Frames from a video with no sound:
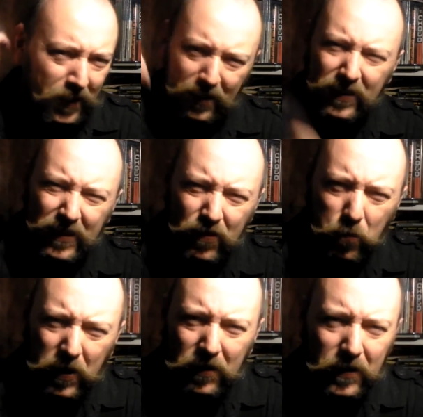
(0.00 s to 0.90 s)
This is a
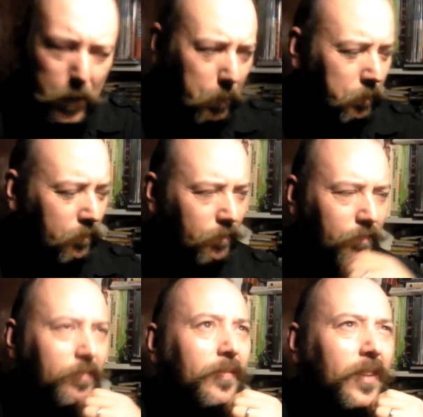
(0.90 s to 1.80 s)
different one, isn't it?
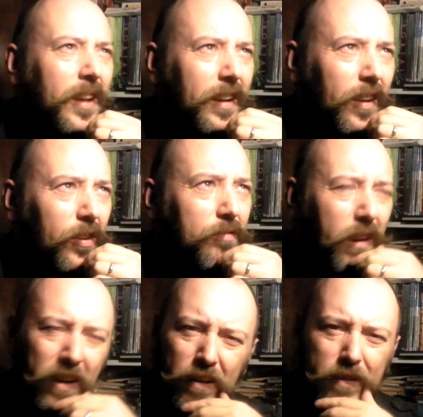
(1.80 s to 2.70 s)
It's
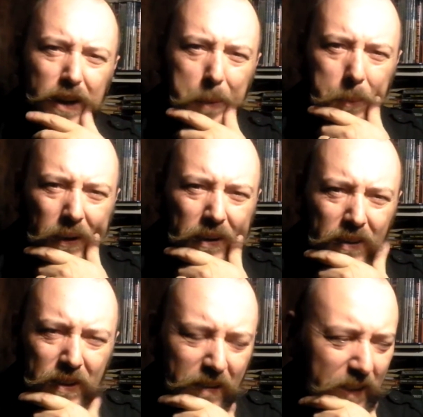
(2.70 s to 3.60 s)
right under a lamp like it's
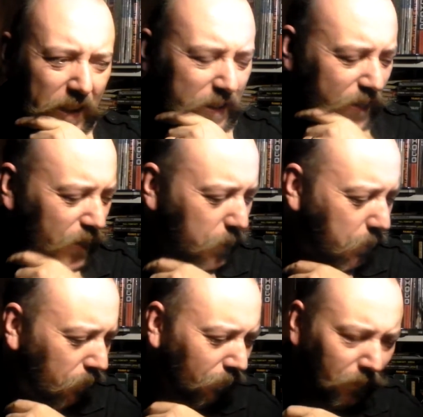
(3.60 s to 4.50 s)
interrogation time.
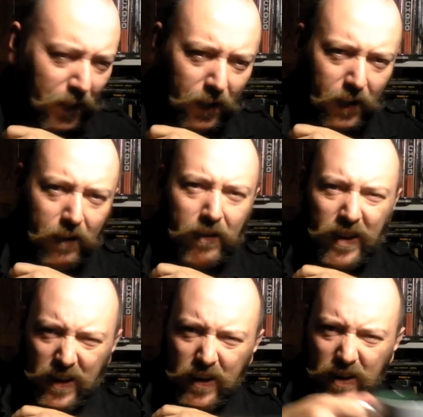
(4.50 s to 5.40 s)

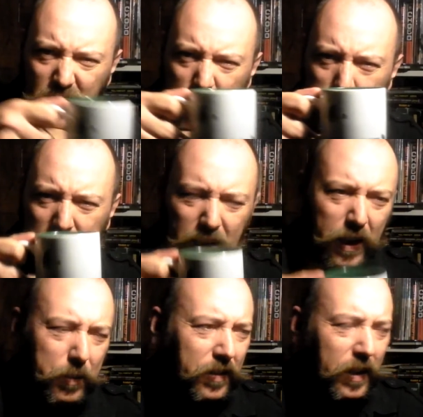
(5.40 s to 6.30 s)
Don't normally get a
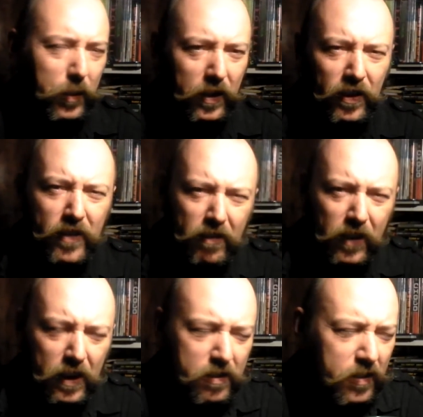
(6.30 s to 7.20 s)
cup of tea when it's
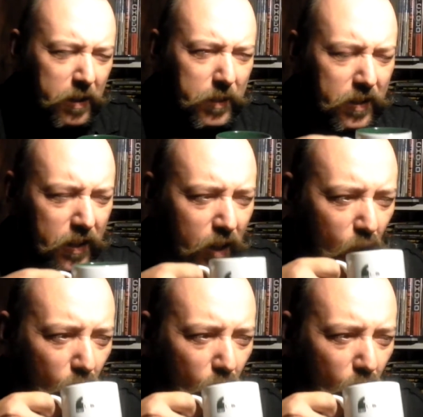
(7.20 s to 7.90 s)
interrogation time though, do you?